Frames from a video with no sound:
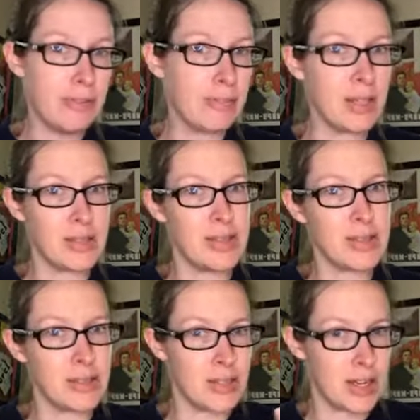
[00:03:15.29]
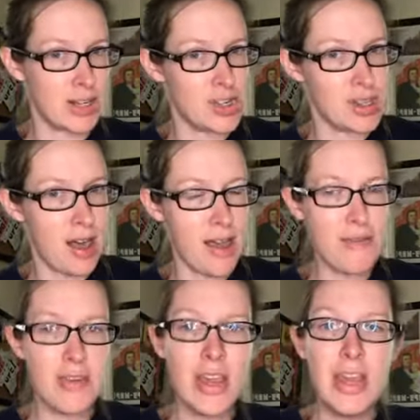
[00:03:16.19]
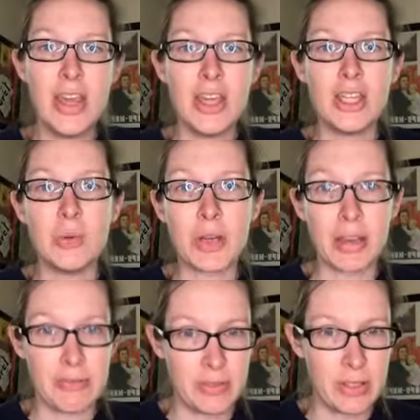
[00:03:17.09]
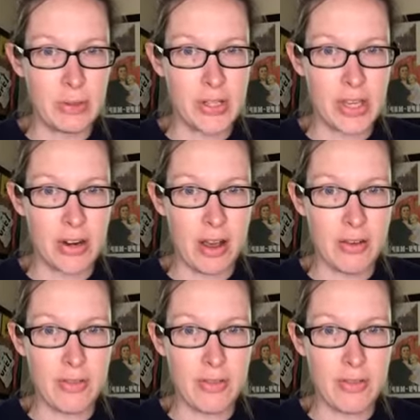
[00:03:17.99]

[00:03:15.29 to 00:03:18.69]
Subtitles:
because this is an IG live, you will get 50% off.